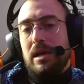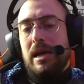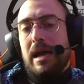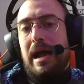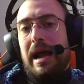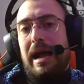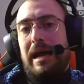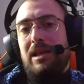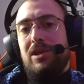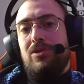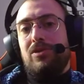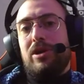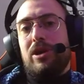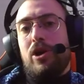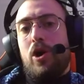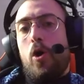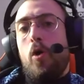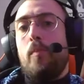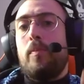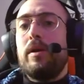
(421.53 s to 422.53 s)
and you
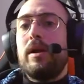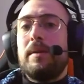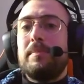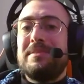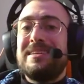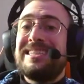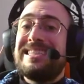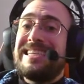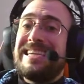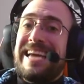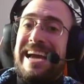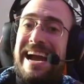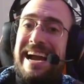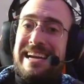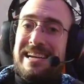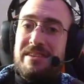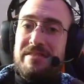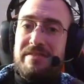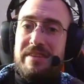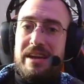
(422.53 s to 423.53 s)
can open up the
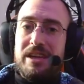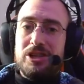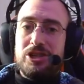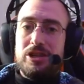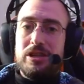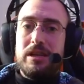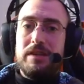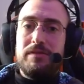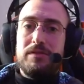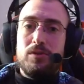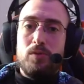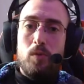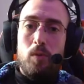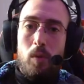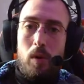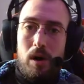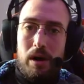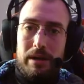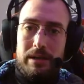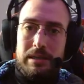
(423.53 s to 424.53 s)
deactivation if you
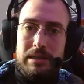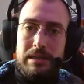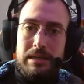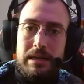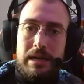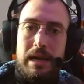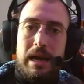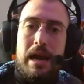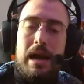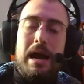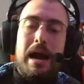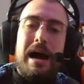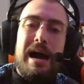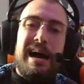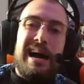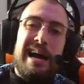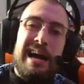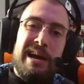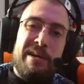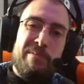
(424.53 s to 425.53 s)
want.
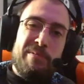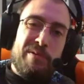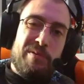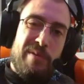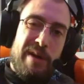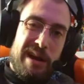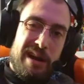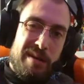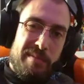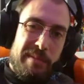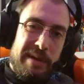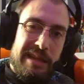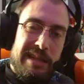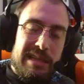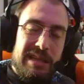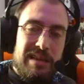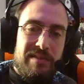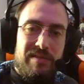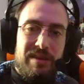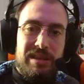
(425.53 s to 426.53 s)
I would
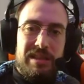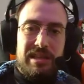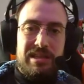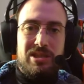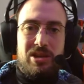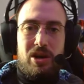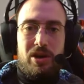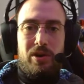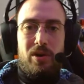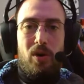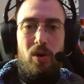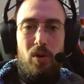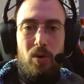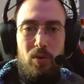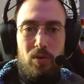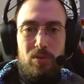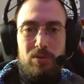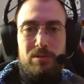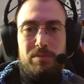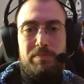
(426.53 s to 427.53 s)
recommend leaving this on
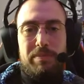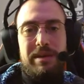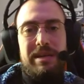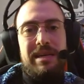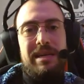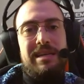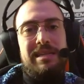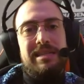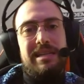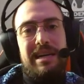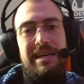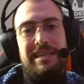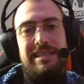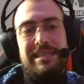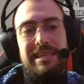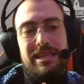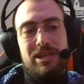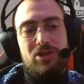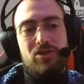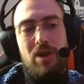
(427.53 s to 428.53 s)
hold because I
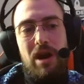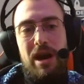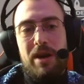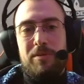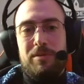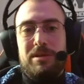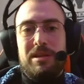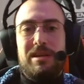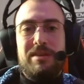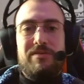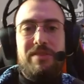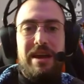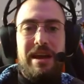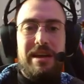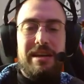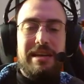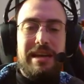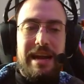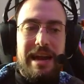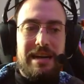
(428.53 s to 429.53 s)
did try it with the
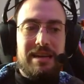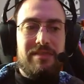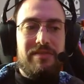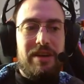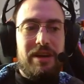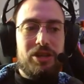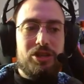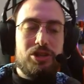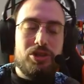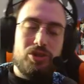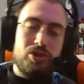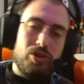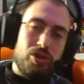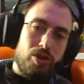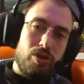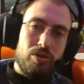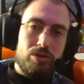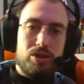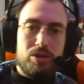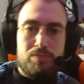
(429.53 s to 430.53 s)
deactivation,
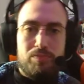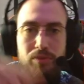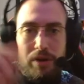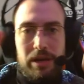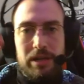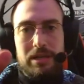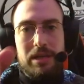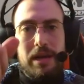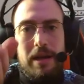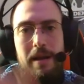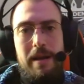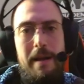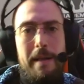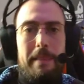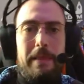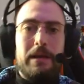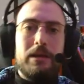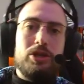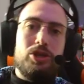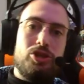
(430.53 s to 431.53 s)
so sprint
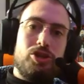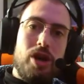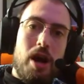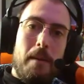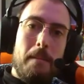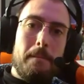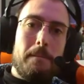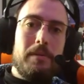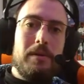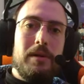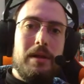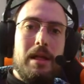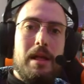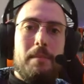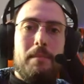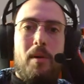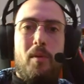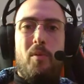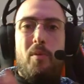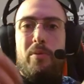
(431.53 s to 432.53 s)
and then jump.
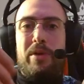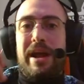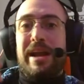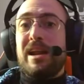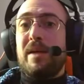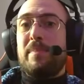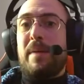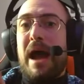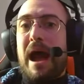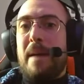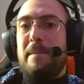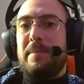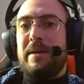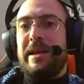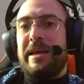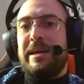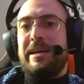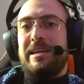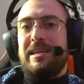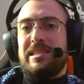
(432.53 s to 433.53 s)
But what would end up
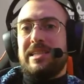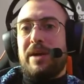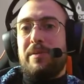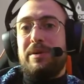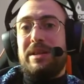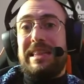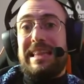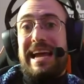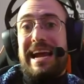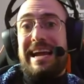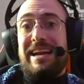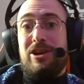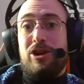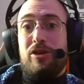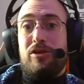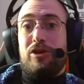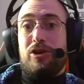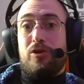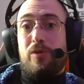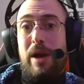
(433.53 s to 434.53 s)
happening is I would land
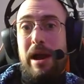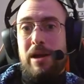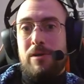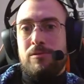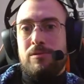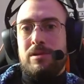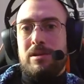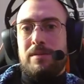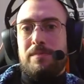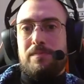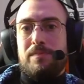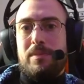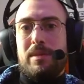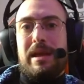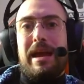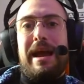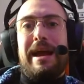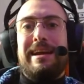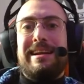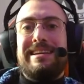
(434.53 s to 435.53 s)
on the ground
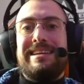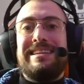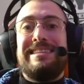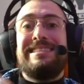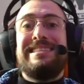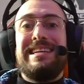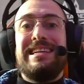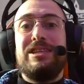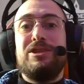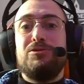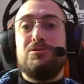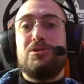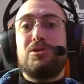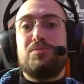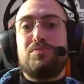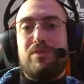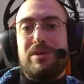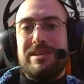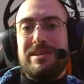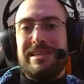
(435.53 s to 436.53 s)
and continue
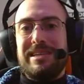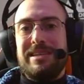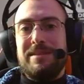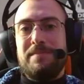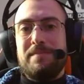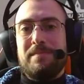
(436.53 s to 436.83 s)
sprinting,